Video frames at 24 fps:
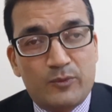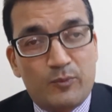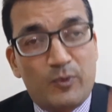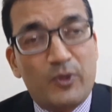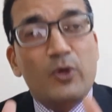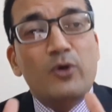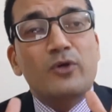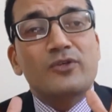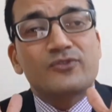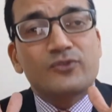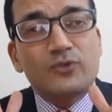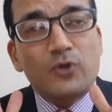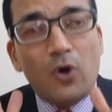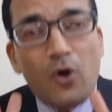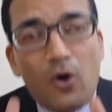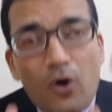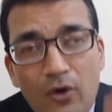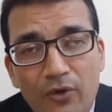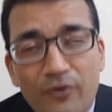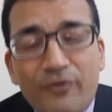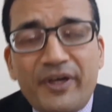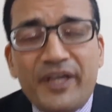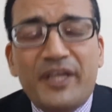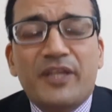because
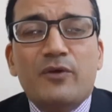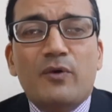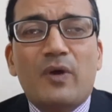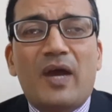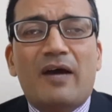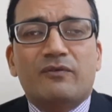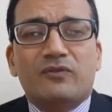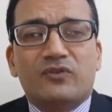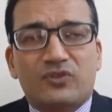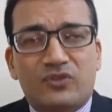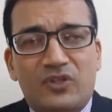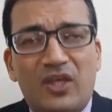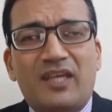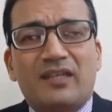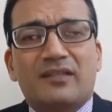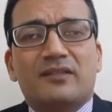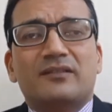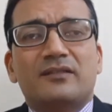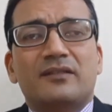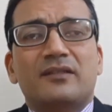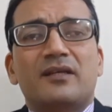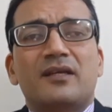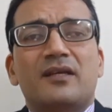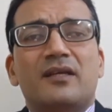already you have
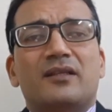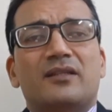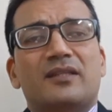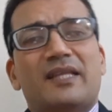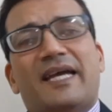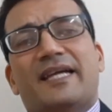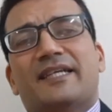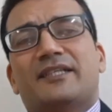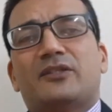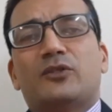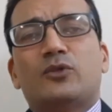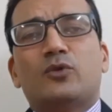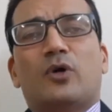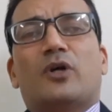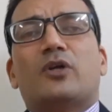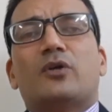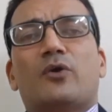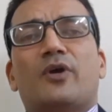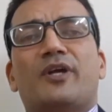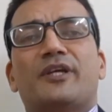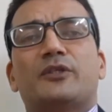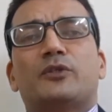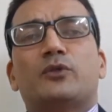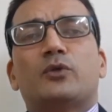think that you are
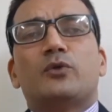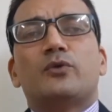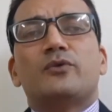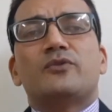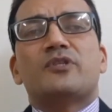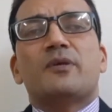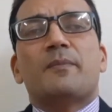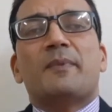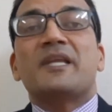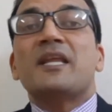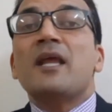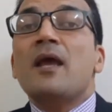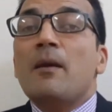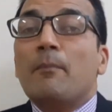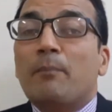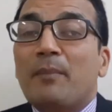going to lose the match.